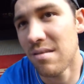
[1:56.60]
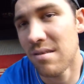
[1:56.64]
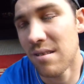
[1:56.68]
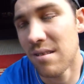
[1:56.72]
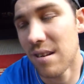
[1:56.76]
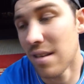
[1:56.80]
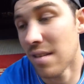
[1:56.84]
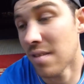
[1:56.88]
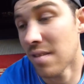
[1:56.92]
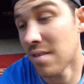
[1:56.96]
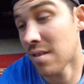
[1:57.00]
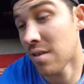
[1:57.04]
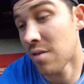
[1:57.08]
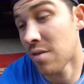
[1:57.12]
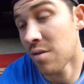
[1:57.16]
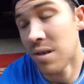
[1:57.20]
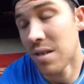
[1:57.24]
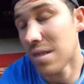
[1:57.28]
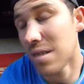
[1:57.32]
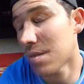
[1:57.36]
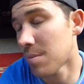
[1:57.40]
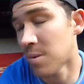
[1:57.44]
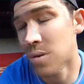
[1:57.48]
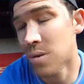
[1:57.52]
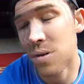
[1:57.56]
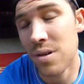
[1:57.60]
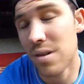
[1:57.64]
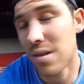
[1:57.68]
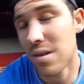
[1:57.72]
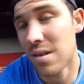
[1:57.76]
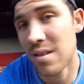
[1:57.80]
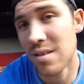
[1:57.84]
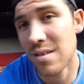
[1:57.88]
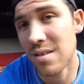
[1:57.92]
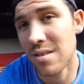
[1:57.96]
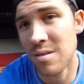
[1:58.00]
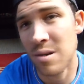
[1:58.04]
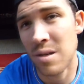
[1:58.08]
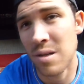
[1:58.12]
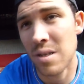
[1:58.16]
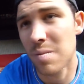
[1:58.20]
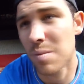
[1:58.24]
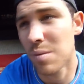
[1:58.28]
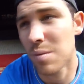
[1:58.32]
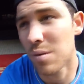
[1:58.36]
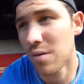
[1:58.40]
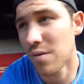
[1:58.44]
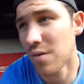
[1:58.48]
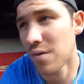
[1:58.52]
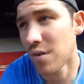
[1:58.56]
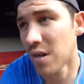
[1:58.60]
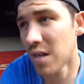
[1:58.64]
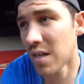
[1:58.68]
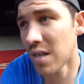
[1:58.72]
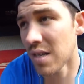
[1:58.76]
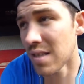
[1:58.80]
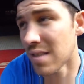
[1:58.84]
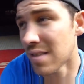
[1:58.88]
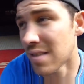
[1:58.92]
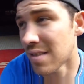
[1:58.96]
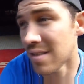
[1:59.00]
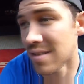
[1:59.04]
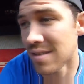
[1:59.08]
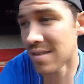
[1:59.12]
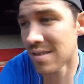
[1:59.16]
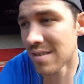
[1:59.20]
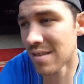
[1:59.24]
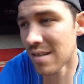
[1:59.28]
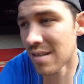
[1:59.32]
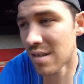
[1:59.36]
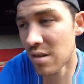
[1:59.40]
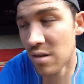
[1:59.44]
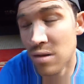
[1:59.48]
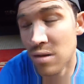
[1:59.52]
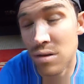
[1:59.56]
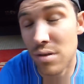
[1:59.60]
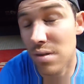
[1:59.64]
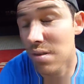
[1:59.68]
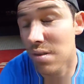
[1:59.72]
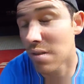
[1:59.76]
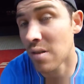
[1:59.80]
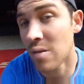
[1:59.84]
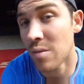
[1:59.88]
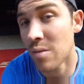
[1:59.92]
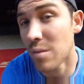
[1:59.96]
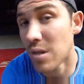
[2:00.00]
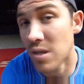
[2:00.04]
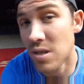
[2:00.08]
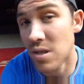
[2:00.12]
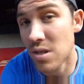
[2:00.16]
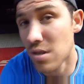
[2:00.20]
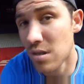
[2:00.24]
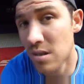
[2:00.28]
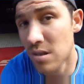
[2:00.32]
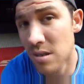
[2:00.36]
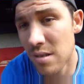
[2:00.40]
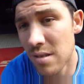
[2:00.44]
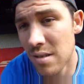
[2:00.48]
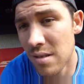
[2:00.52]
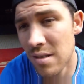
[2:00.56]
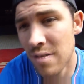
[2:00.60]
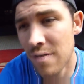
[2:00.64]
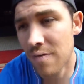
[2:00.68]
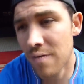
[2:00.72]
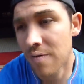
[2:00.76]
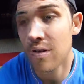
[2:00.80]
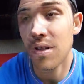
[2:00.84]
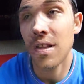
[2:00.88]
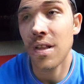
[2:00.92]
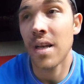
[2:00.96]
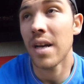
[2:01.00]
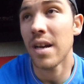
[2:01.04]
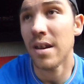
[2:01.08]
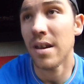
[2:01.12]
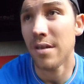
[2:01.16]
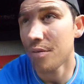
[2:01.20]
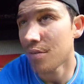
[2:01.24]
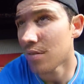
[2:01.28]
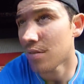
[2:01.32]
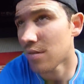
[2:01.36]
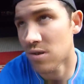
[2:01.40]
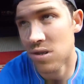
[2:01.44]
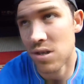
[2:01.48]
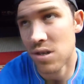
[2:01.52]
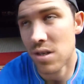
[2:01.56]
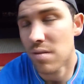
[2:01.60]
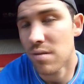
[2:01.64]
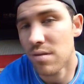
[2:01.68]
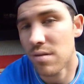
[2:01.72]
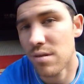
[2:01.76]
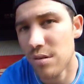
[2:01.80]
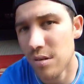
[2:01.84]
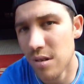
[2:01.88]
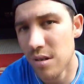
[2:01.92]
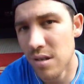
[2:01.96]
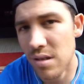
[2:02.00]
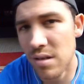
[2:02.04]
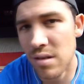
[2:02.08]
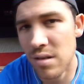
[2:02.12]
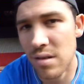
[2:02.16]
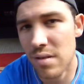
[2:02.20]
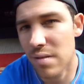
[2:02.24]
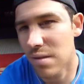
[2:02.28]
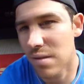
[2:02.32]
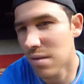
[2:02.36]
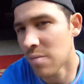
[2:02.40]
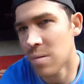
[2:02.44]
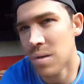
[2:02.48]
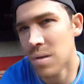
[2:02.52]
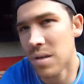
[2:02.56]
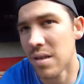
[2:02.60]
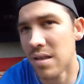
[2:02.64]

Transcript: it's a great sport. It's a great sport for kids because you learn so much for life in general, you know, so many